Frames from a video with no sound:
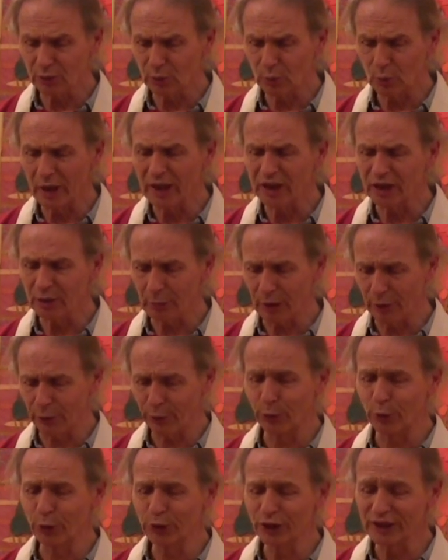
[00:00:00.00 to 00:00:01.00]
well into my
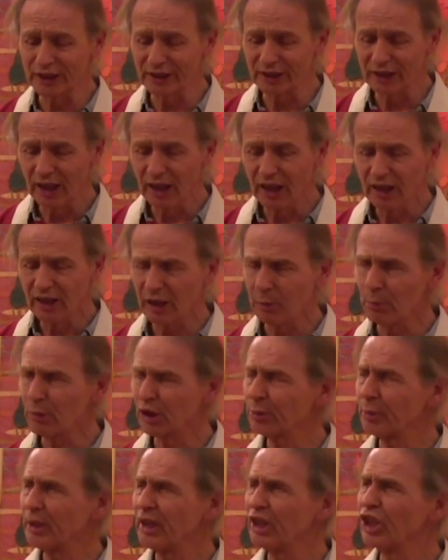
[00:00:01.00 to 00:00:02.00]
40s that it
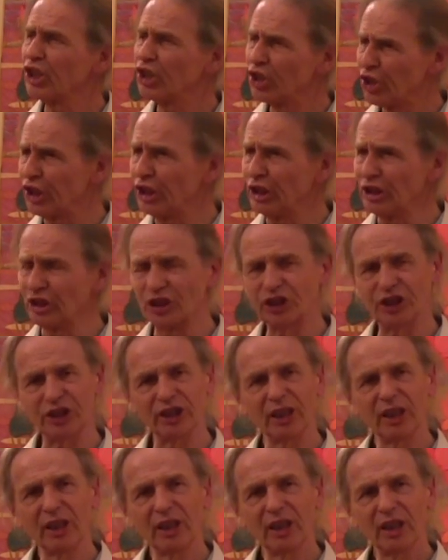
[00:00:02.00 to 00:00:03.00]
must be in the genes.